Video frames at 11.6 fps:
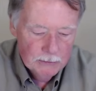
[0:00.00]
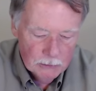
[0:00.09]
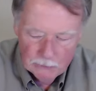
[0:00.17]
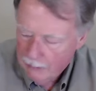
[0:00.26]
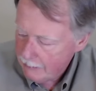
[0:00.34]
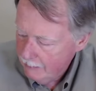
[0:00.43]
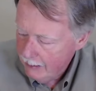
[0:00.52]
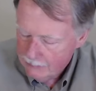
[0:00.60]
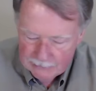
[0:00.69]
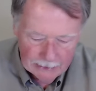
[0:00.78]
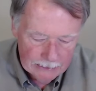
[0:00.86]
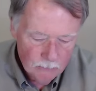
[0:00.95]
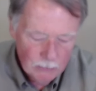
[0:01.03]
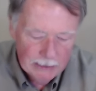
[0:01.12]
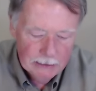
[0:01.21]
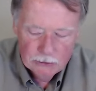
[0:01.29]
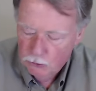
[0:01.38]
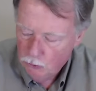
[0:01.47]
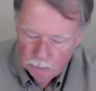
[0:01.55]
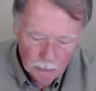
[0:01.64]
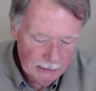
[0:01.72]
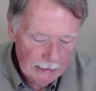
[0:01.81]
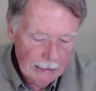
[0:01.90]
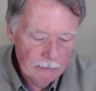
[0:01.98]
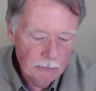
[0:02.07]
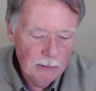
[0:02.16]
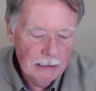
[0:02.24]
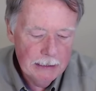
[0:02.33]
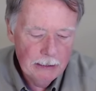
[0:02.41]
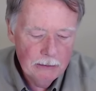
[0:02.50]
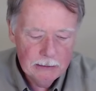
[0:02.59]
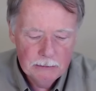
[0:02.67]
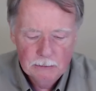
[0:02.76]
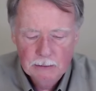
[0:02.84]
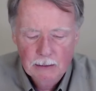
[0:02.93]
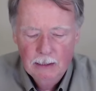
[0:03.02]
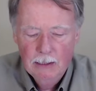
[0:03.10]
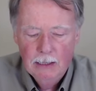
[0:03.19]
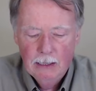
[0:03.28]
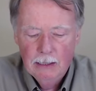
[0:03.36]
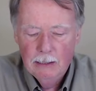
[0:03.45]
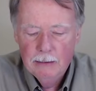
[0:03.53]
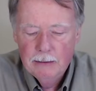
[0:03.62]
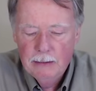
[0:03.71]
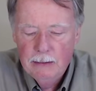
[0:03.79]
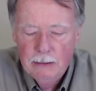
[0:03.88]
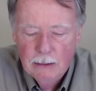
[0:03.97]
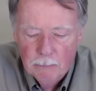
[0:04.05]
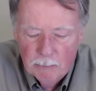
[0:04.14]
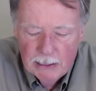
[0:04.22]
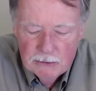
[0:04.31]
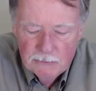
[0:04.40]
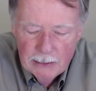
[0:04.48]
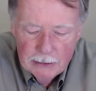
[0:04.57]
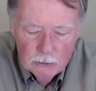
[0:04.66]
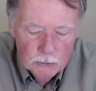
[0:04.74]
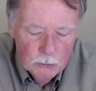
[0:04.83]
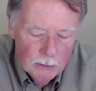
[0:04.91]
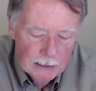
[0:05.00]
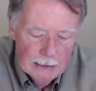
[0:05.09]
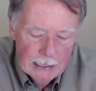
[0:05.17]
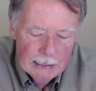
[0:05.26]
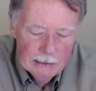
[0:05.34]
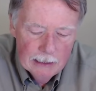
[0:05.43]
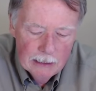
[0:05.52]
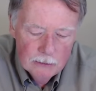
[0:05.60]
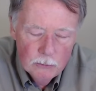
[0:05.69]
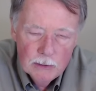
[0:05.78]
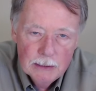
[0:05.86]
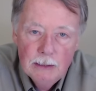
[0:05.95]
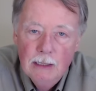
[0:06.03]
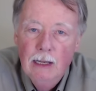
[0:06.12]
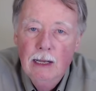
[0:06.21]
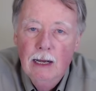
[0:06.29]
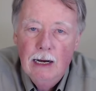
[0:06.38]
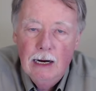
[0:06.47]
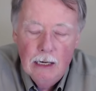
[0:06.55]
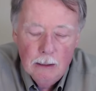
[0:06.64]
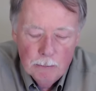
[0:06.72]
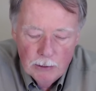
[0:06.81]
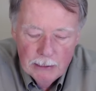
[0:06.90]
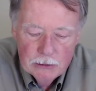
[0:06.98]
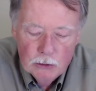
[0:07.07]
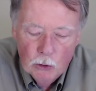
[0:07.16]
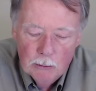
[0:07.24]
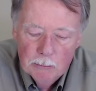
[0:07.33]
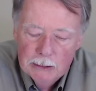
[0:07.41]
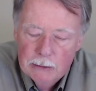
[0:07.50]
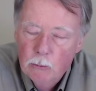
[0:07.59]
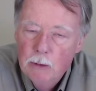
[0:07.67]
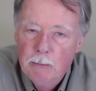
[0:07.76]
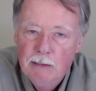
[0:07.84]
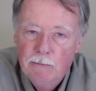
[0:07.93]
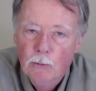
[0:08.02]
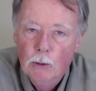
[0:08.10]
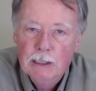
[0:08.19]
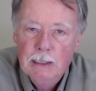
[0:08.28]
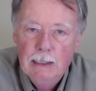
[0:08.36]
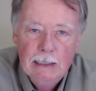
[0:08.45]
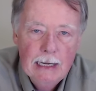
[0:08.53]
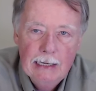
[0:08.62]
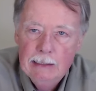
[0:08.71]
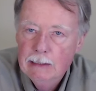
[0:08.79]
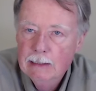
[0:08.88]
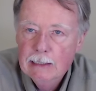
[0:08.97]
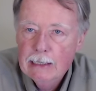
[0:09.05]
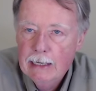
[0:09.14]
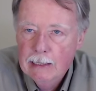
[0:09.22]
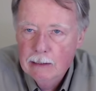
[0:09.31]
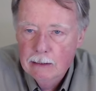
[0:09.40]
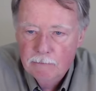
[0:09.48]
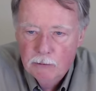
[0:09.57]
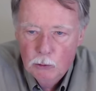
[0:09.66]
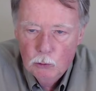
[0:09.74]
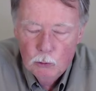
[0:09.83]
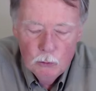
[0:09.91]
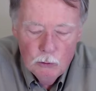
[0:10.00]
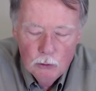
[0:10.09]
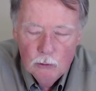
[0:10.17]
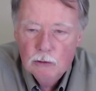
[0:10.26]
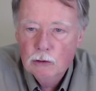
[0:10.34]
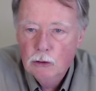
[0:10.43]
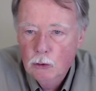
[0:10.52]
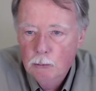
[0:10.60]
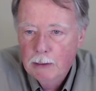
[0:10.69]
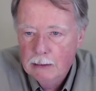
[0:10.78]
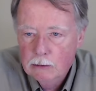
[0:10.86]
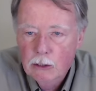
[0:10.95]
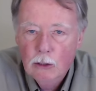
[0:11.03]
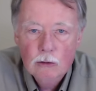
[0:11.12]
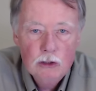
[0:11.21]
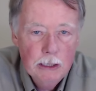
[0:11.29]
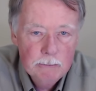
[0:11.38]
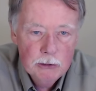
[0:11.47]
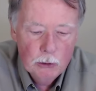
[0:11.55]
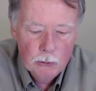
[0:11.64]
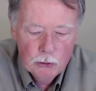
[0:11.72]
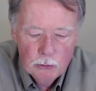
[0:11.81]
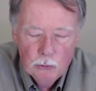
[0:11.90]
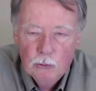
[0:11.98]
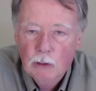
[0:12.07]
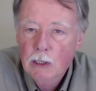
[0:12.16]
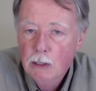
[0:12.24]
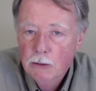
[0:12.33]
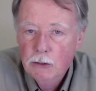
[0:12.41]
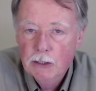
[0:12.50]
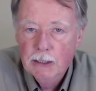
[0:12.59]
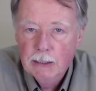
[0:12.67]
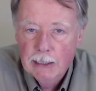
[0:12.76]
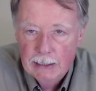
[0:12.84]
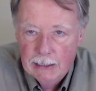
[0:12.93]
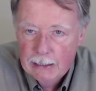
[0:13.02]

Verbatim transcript: so that tanzanite weighs two point nine three carats. Uh, the appraised value is twenty-nine hundred. Our price normally would be fourteen ninety. And again, if you use the coupon code Gem Show two, you're going to get an